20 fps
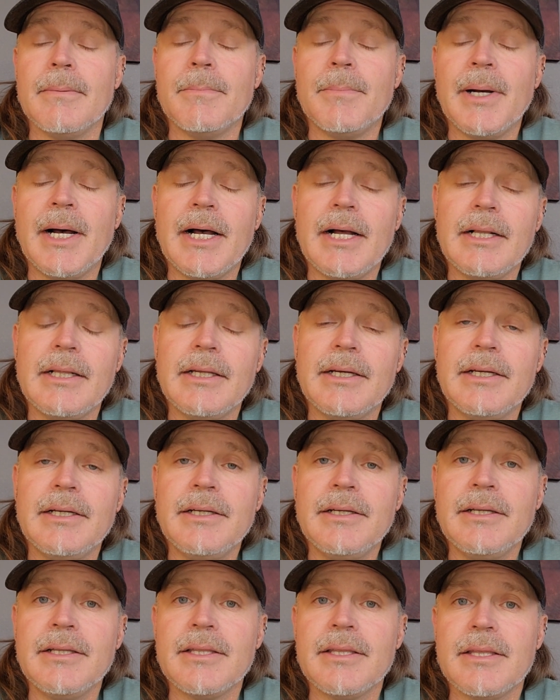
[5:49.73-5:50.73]

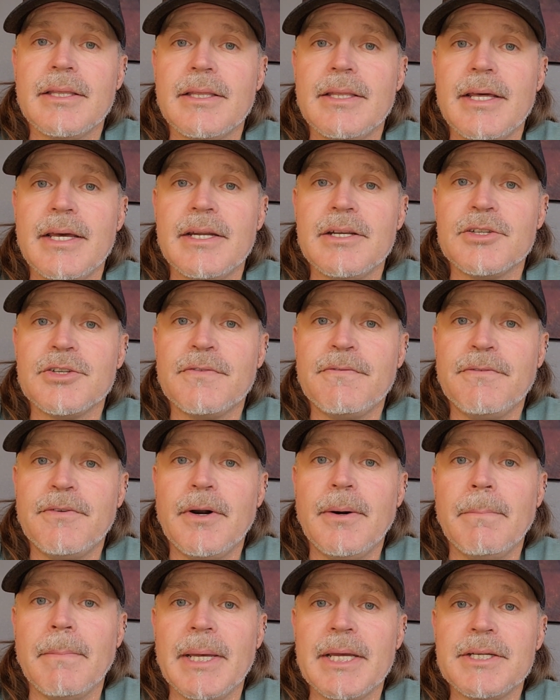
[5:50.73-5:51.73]
pollen that is
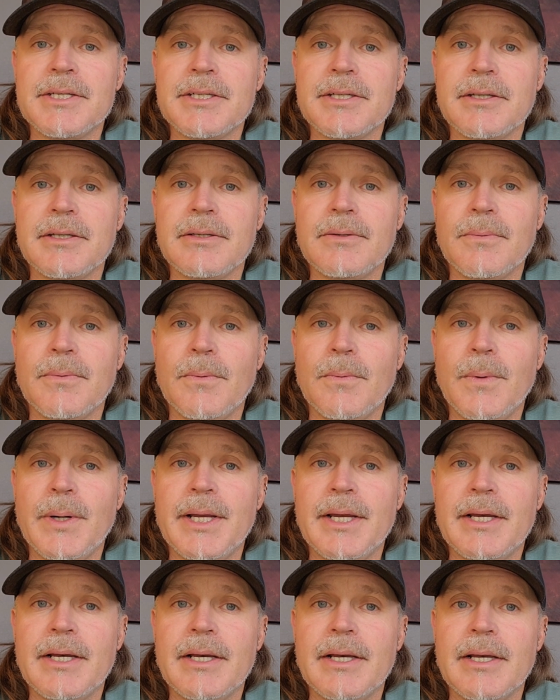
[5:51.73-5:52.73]
fermented
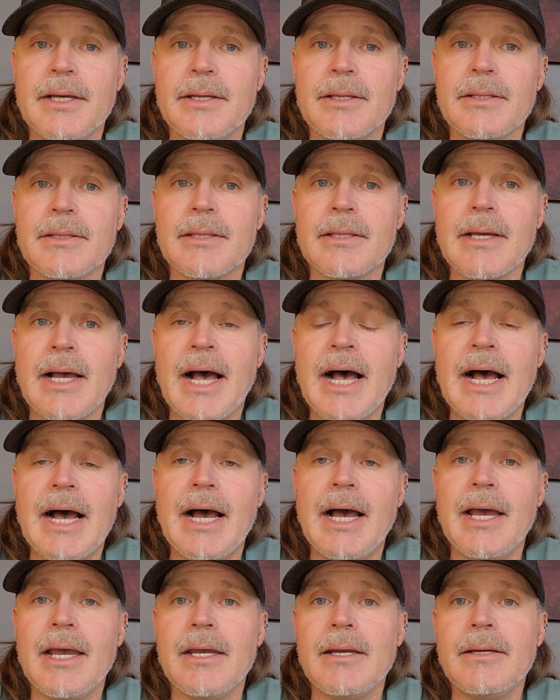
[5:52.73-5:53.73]
with
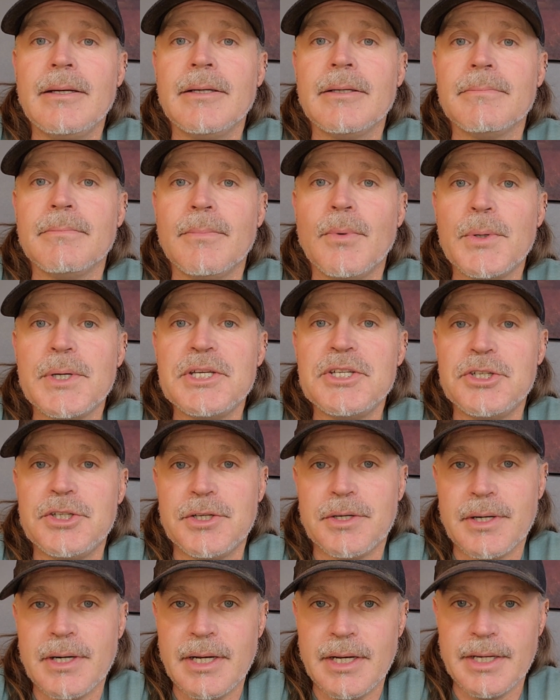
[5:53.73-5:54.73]
high
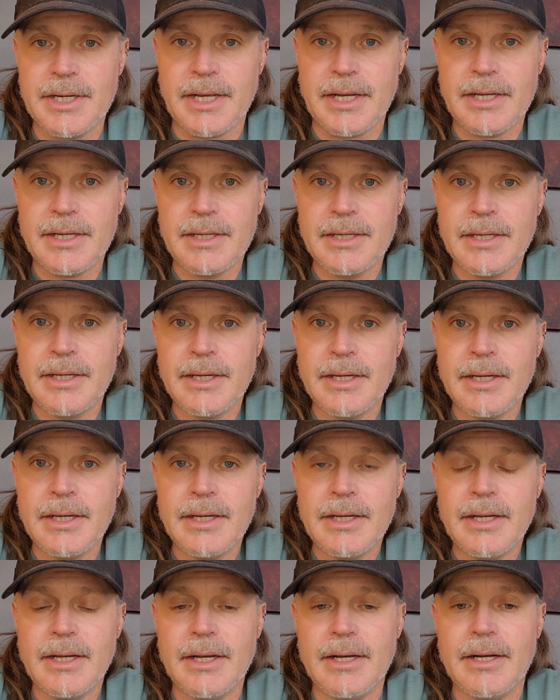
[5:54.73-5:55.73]
moisture honey.
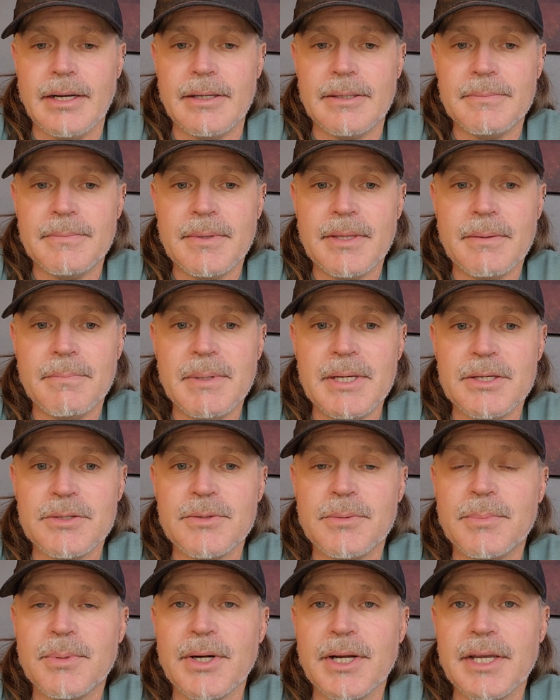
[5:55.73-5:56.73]
The bees
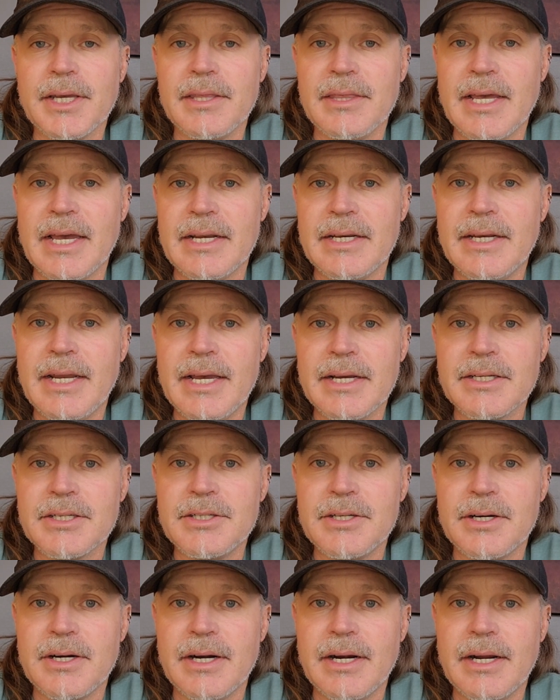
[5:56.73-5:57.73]
will bring in that
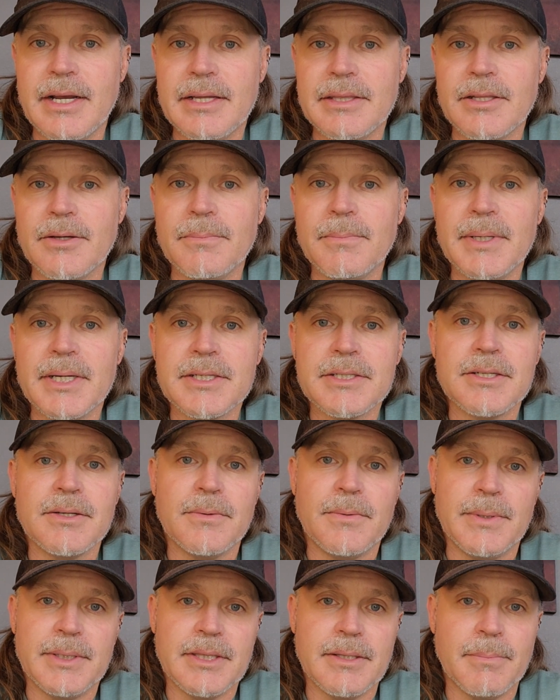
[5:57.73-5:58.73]
nectar and they'll mix
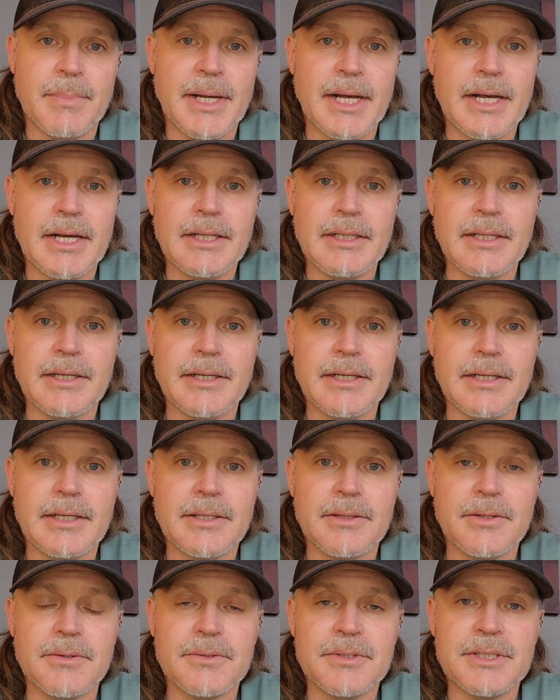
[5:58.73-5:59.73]
it with the pollen
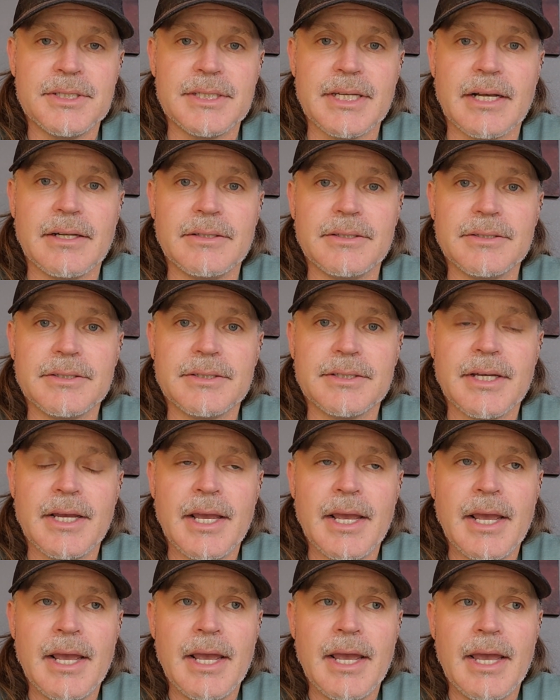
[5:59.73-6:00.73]
in those cells,
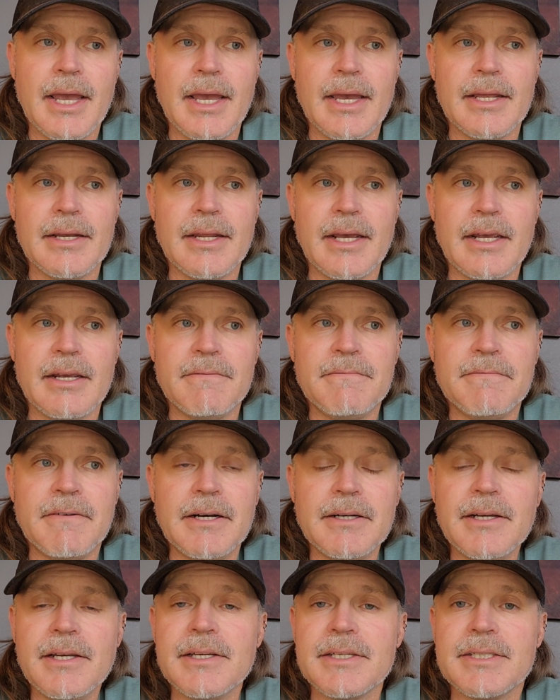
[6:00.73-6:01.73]
and a
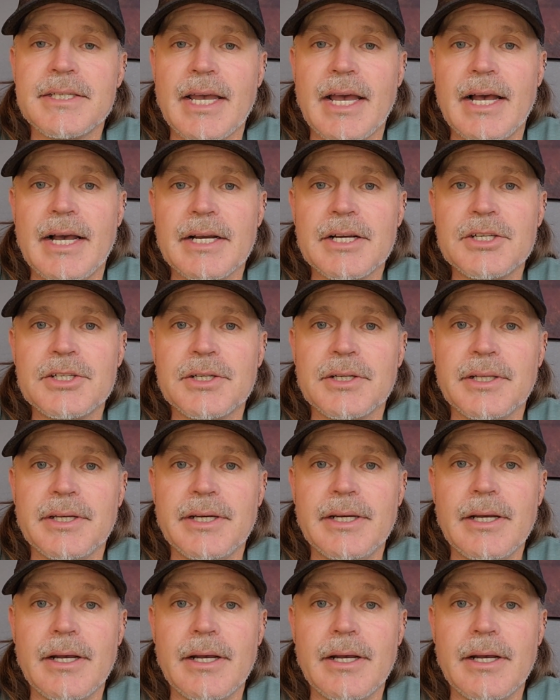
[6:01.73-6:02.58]
fungus, actually